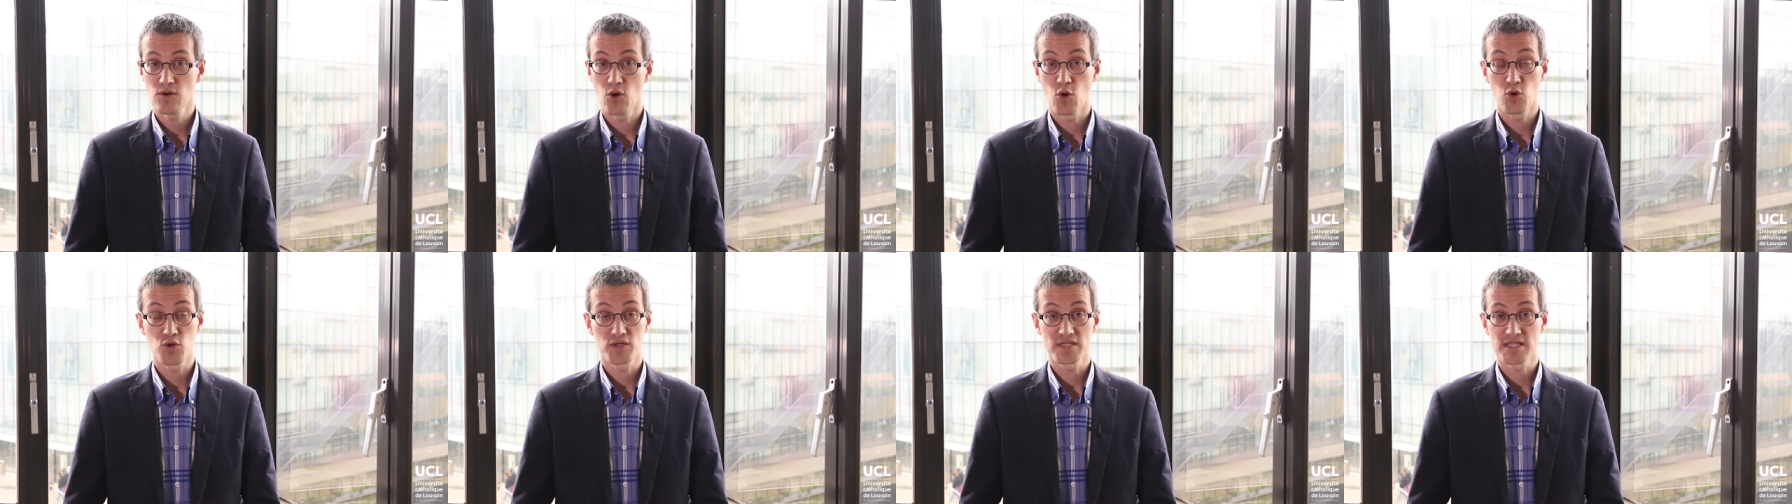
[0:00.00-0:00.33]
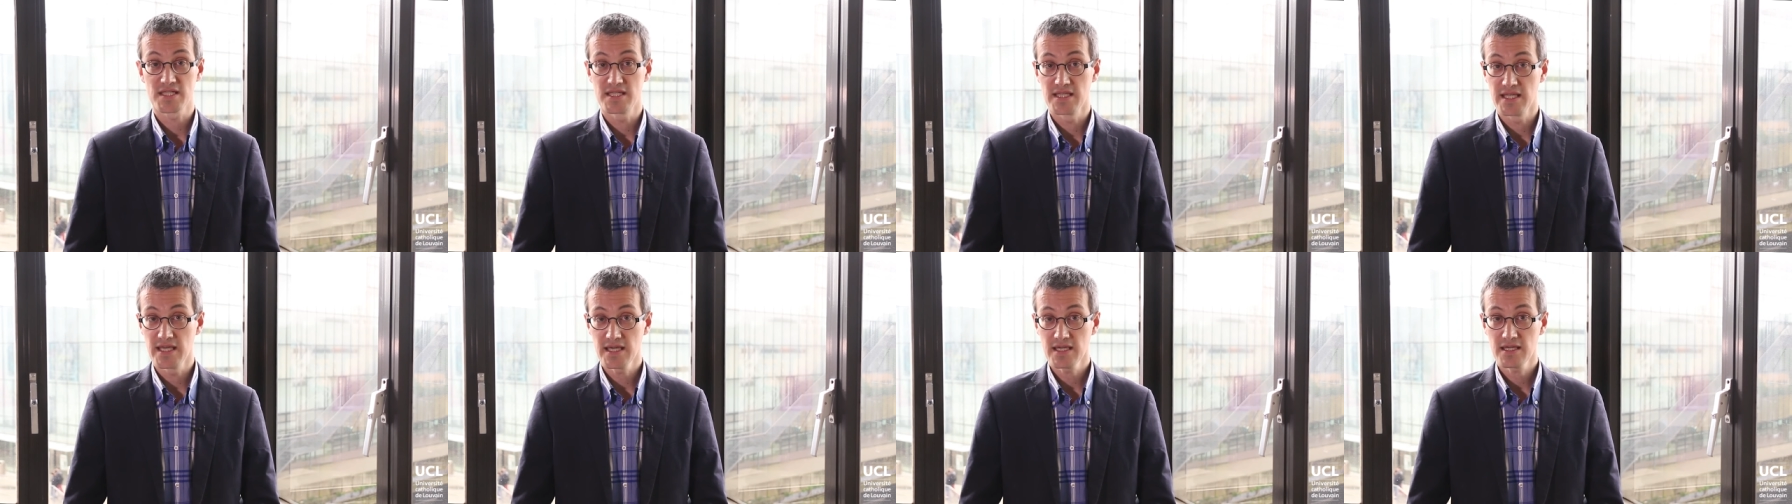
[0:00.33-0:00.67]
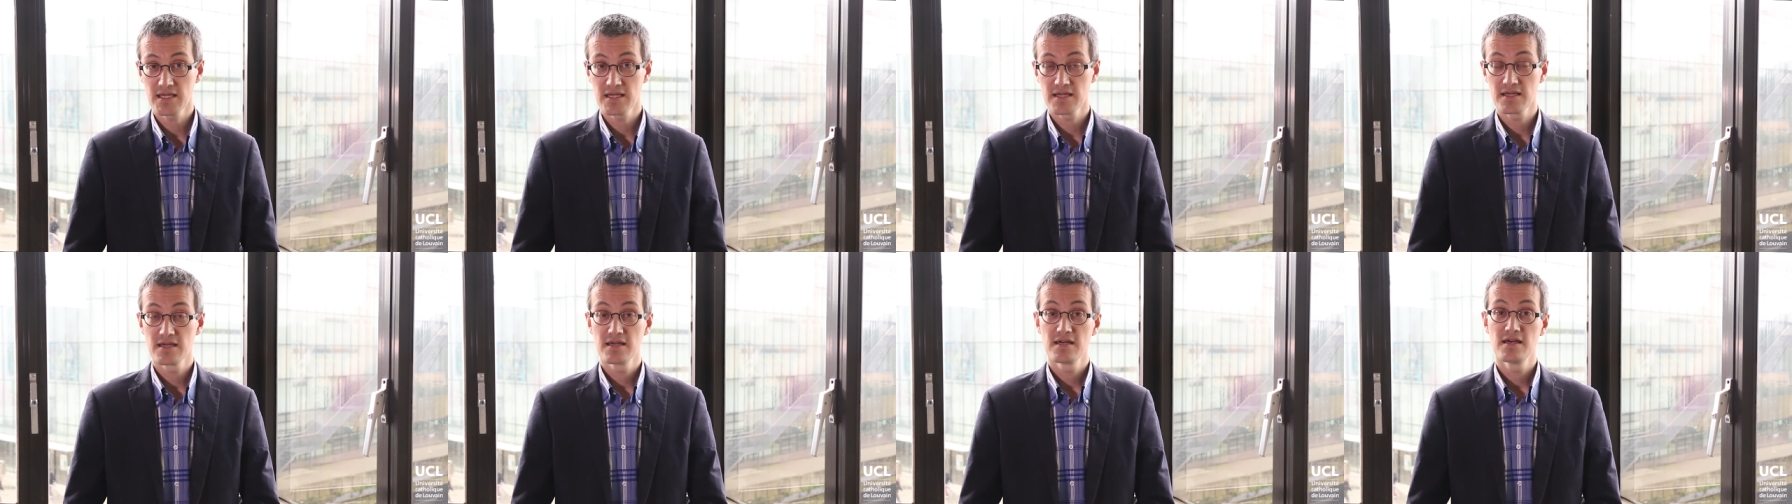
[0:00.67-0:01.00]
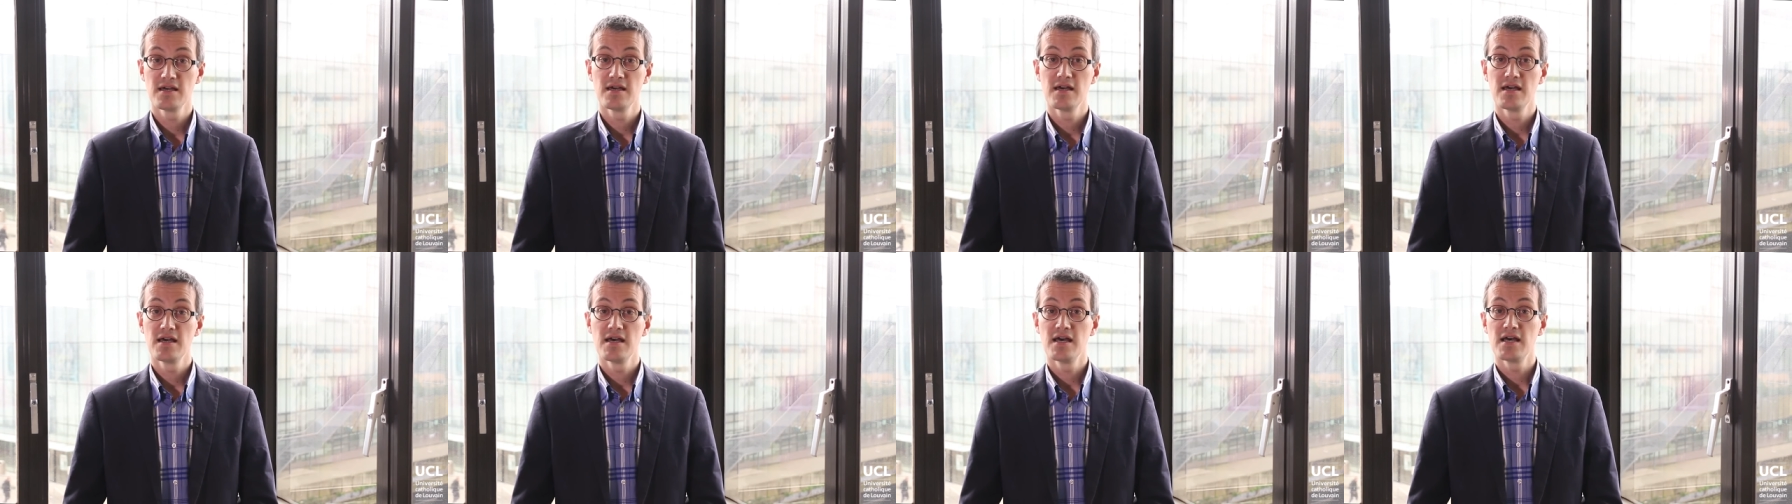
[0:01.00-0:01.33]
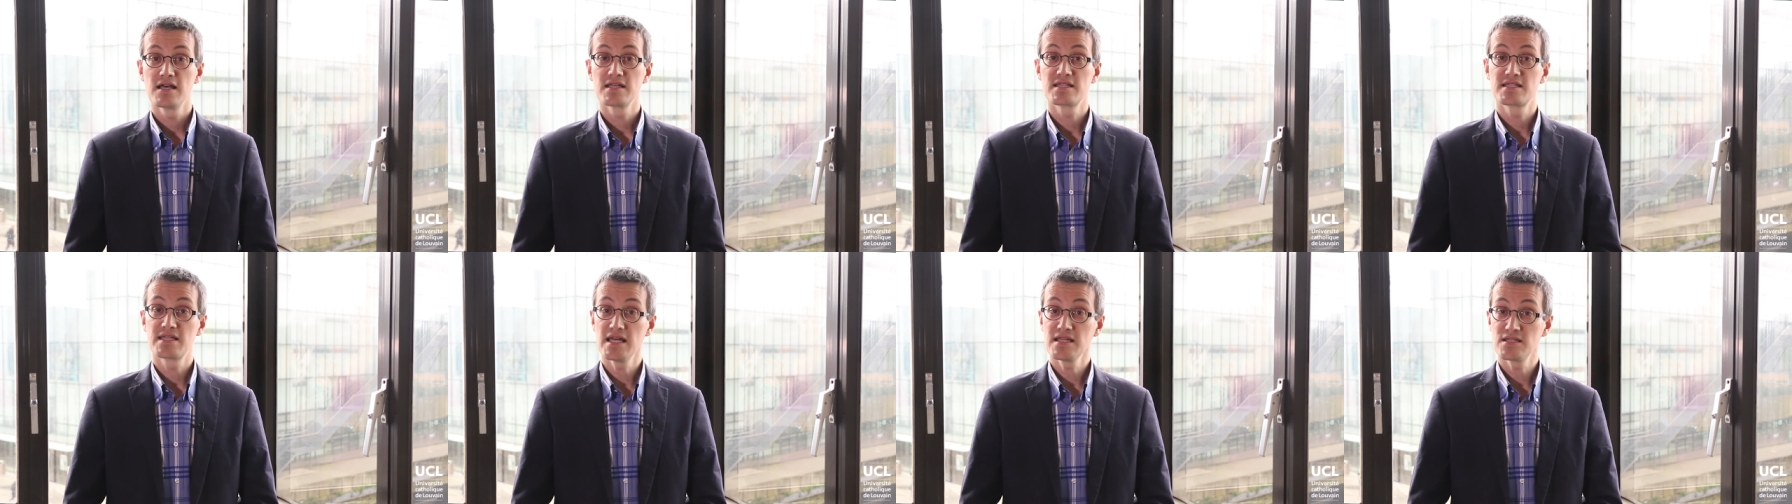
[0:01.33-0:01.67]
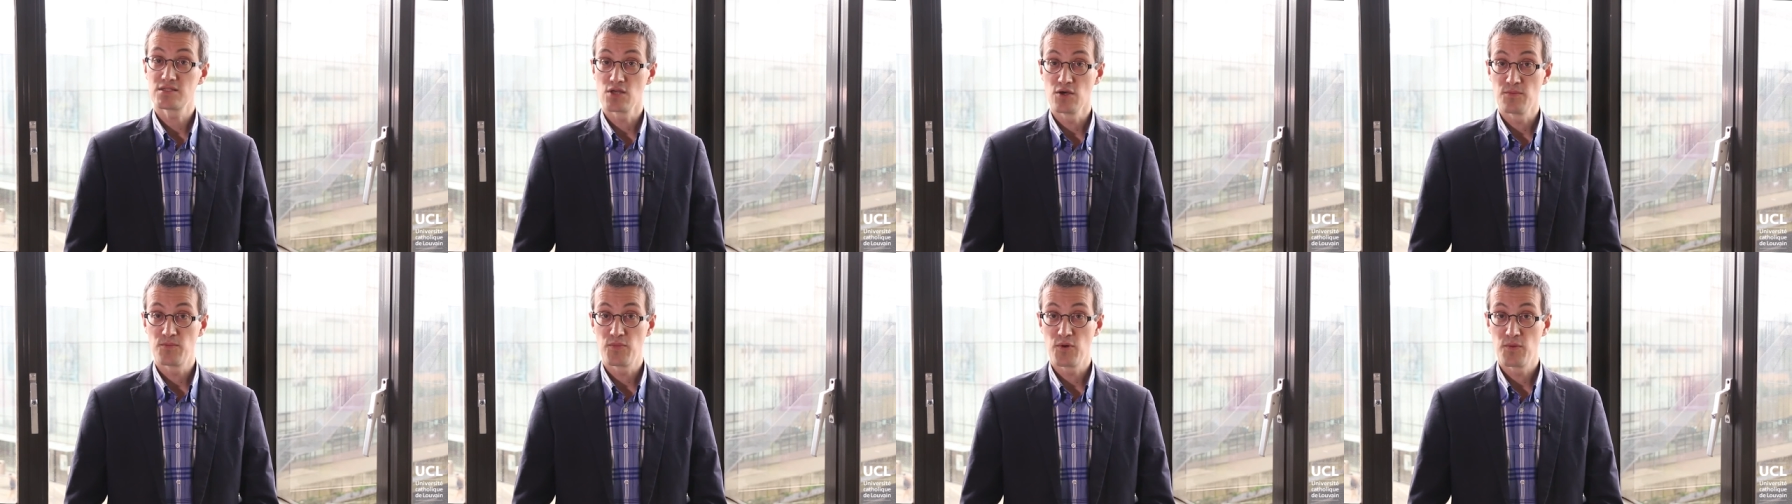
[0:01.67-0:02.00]
or snake
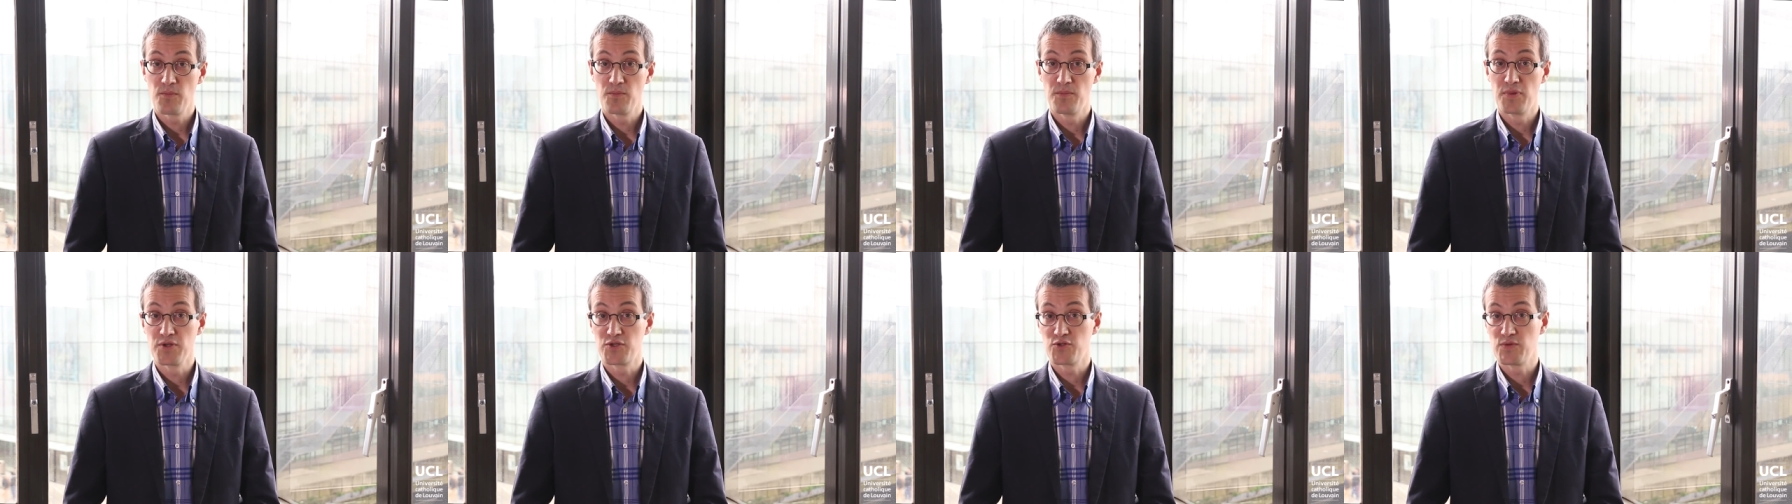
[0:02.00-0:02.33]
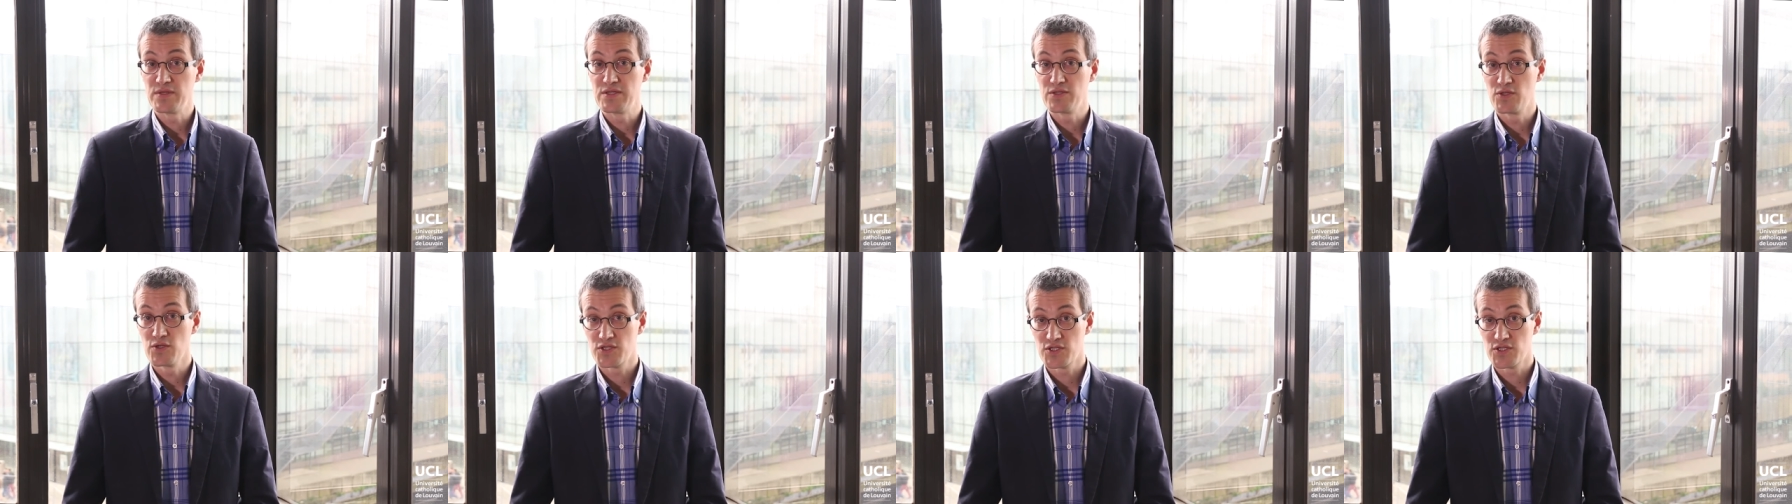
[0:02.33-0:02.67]
stands up between the